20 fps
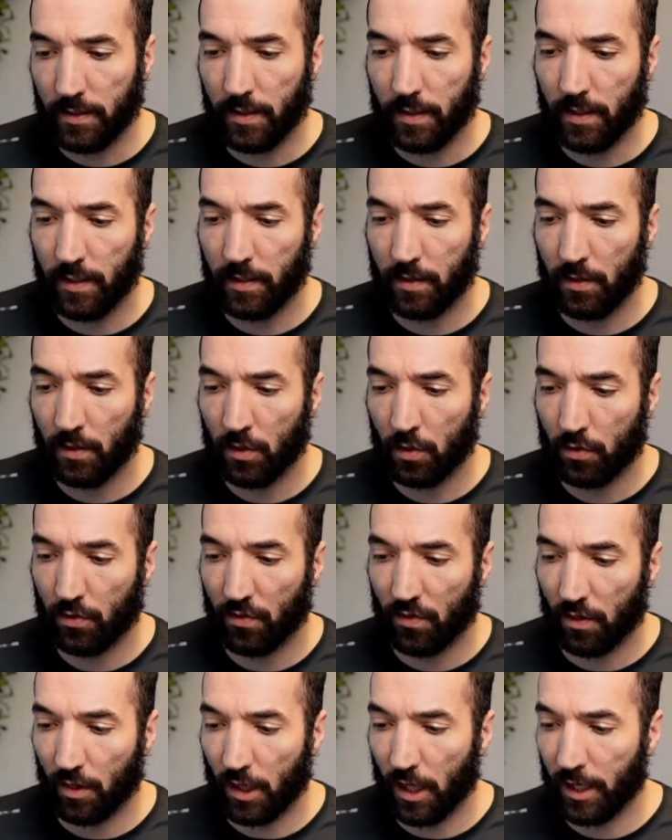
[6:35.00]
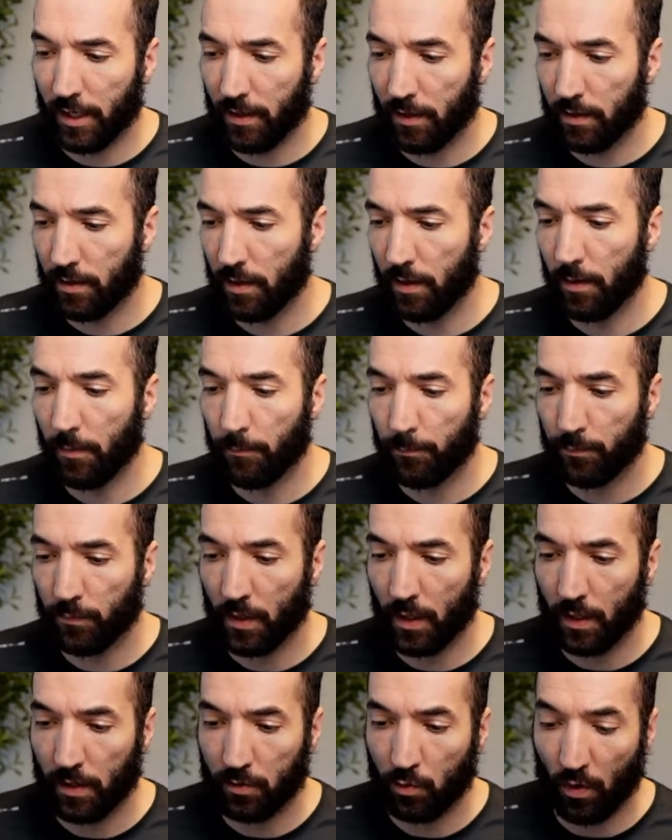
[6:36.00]
it looks like
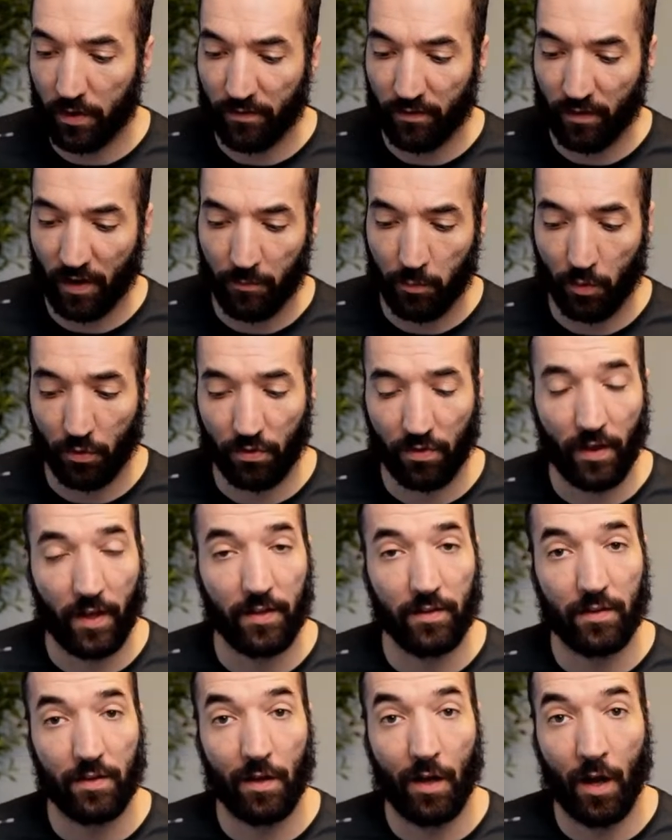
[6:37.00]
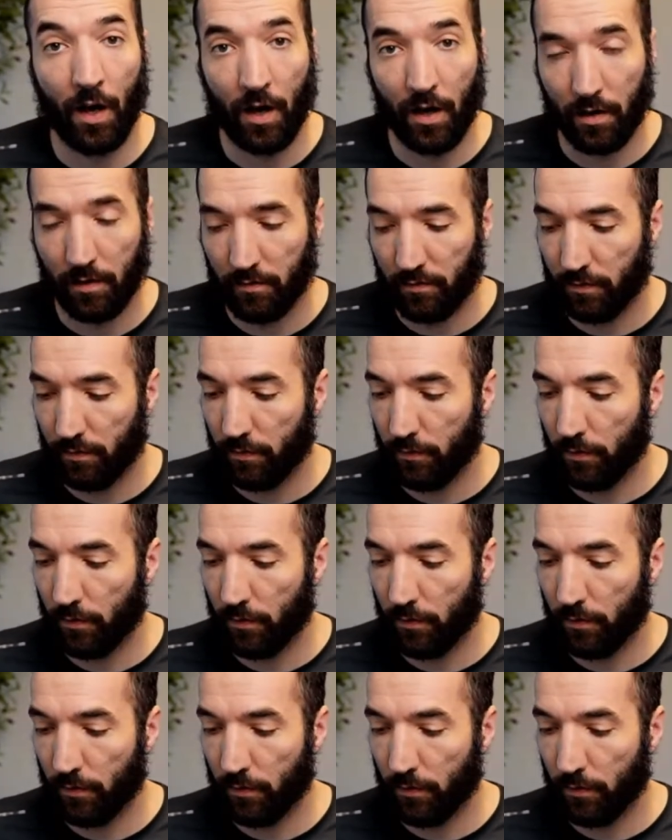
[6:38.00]
25% of